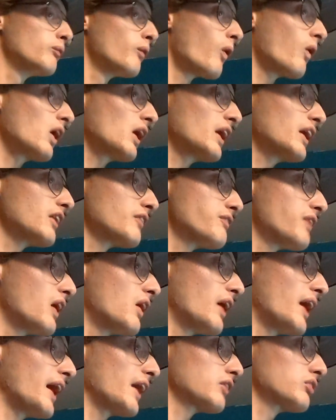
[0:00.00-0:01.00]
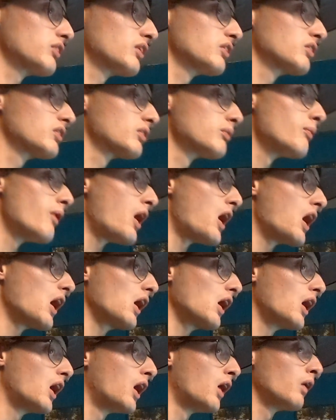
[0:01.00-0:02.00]
more NFL action
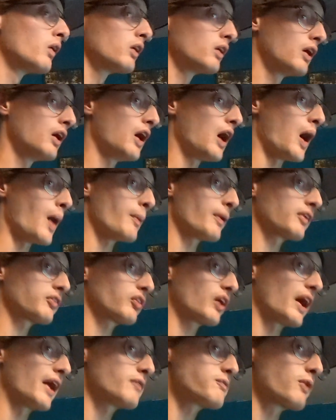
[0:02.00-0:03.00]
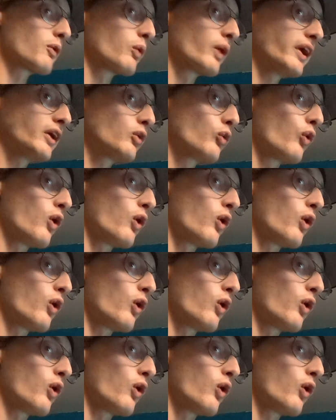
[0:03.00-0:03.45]
tomorrow. I'm excited for week